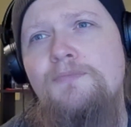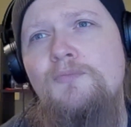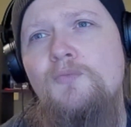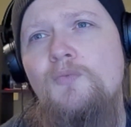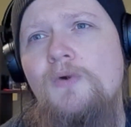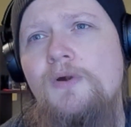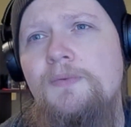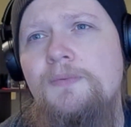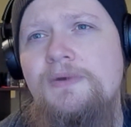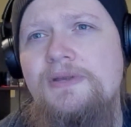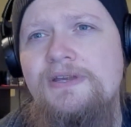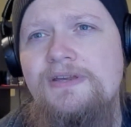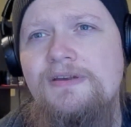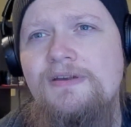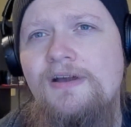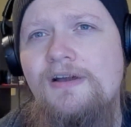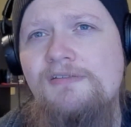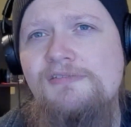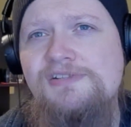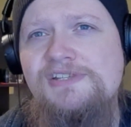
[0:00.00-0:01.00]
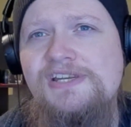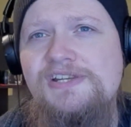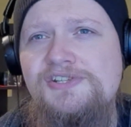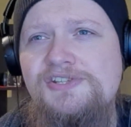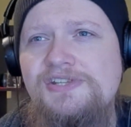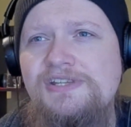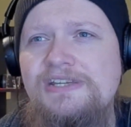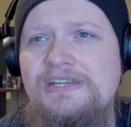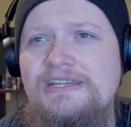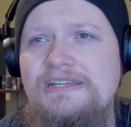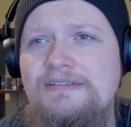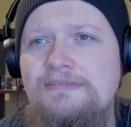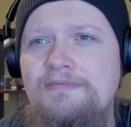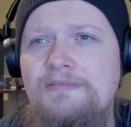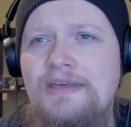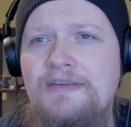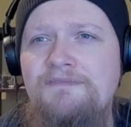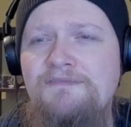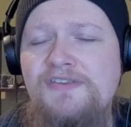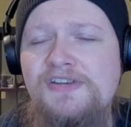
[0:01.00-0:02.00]
where we are essentially
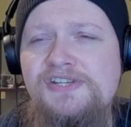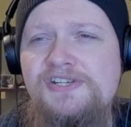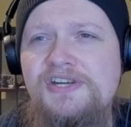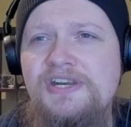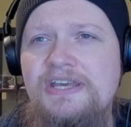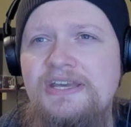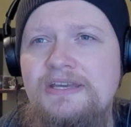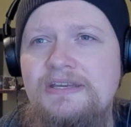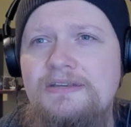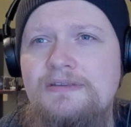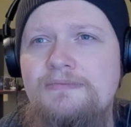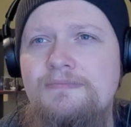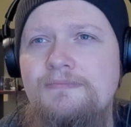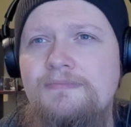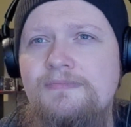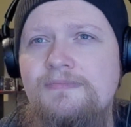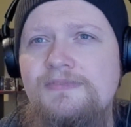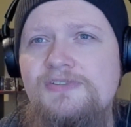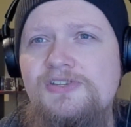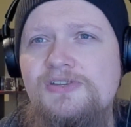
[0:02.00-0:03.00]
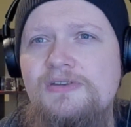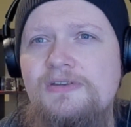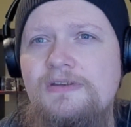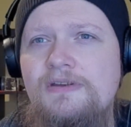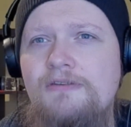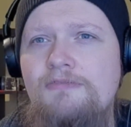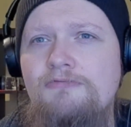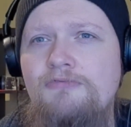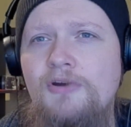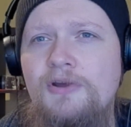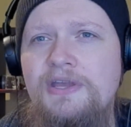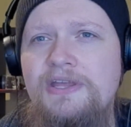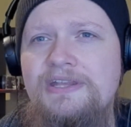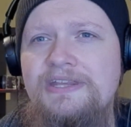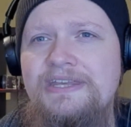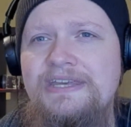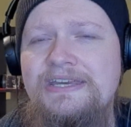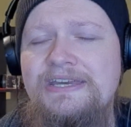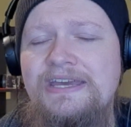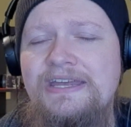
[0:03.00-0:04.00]
envisioning Rocket
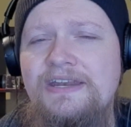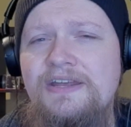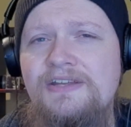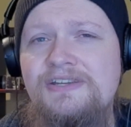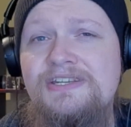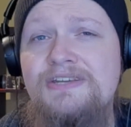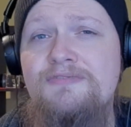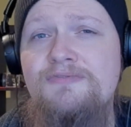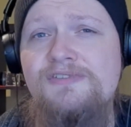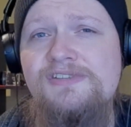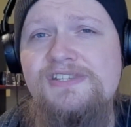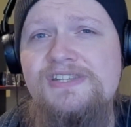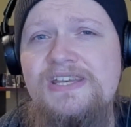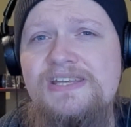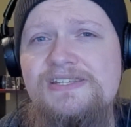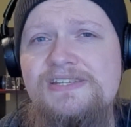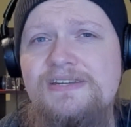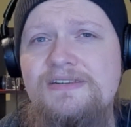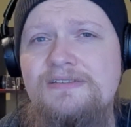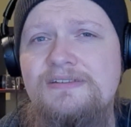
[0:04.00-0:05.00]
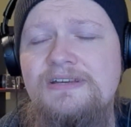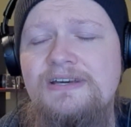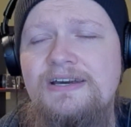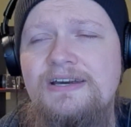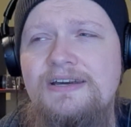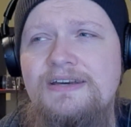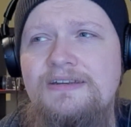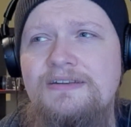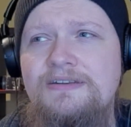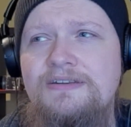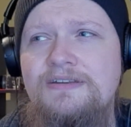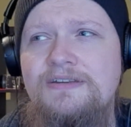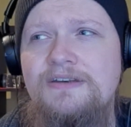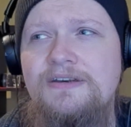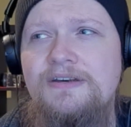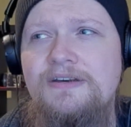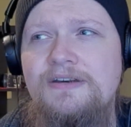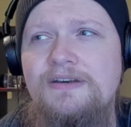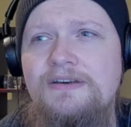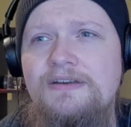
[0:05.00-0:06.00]
League in a different setting, and
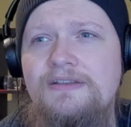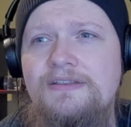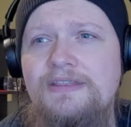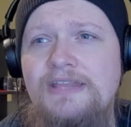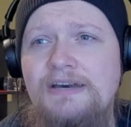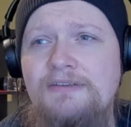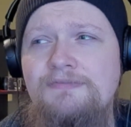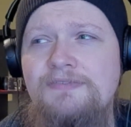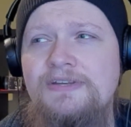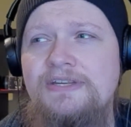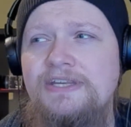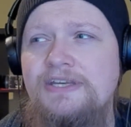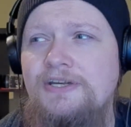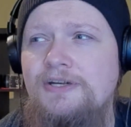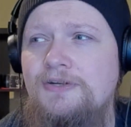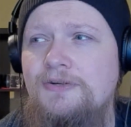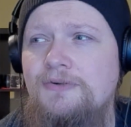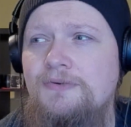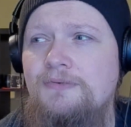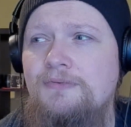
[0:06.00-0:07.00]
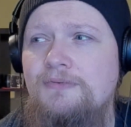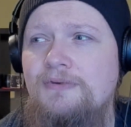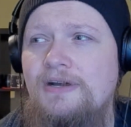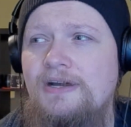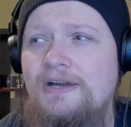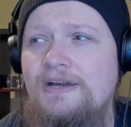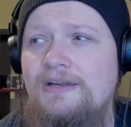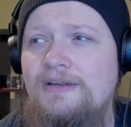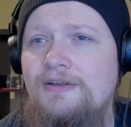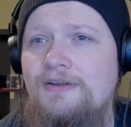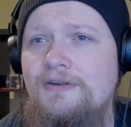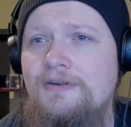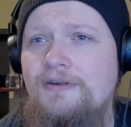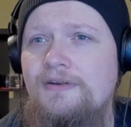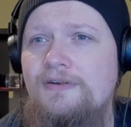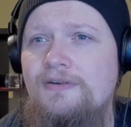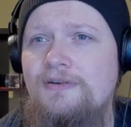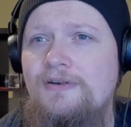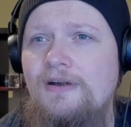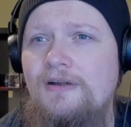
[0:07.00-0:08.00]
that video I had a
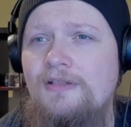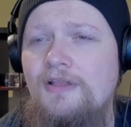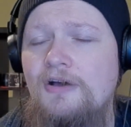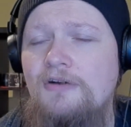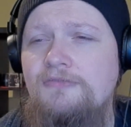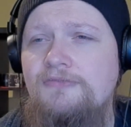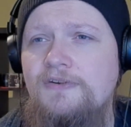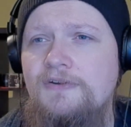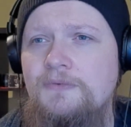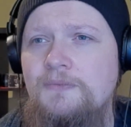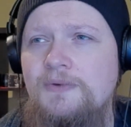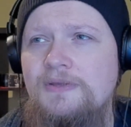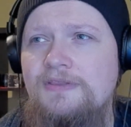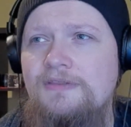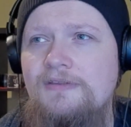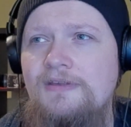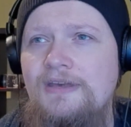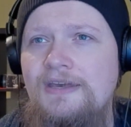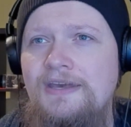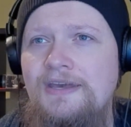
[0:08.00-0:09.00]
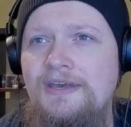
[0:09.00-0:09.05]
lot of fun with.